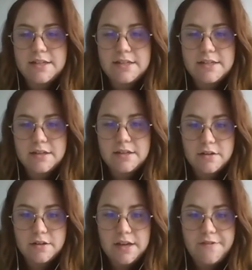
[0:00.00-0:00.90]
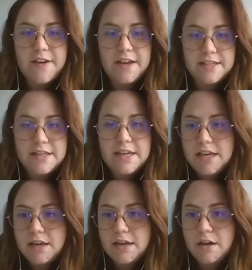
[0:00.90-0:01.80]
this effect
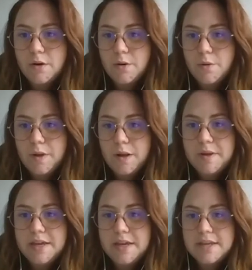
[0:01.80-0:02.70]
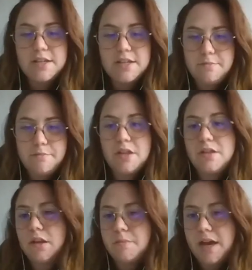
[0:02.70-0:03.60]
will be studied,
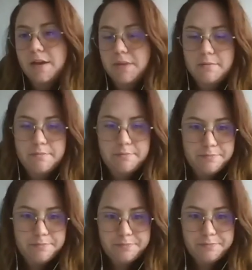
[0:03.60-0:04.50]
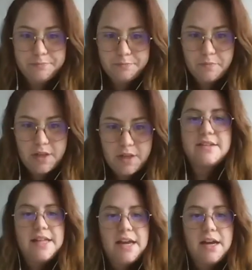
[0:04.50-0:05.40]
but not by me.
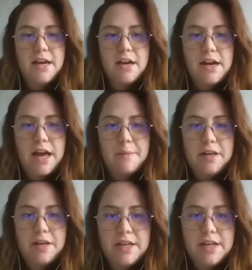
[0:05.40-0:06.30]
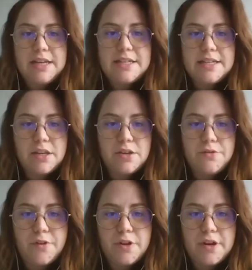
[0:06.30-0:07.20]
Hamel Lukini, thank
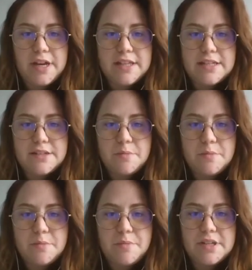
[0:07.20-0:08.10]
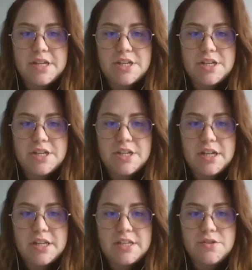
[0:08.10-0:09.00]
you for your interesting presentation.
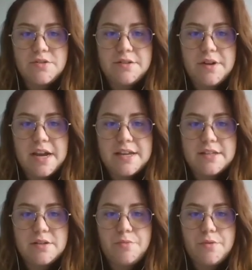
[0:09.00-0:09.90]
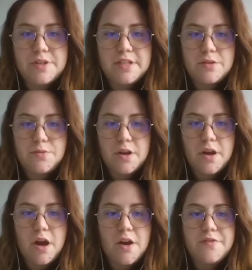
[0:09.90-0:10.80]
Did you characterize the porous
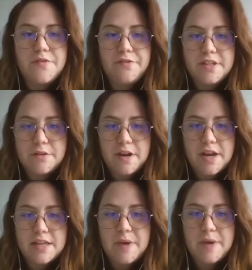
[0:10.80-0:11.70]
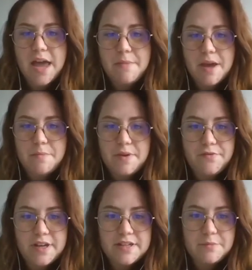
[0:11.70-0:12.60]
network of different aggregates by
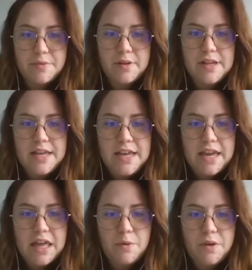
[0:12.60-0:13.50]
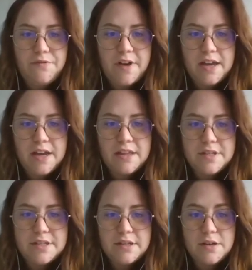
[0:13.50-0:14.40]
MIP, for example? Can we find
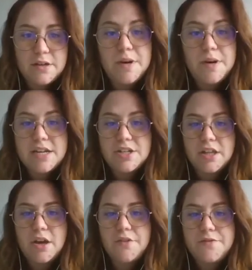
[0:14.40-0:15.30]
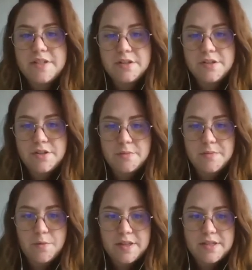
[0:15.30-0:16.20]
a relation of CO2
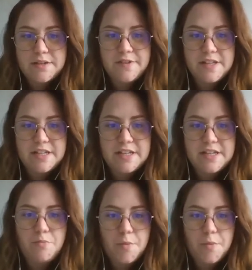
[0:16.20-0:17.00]
uptake with the physical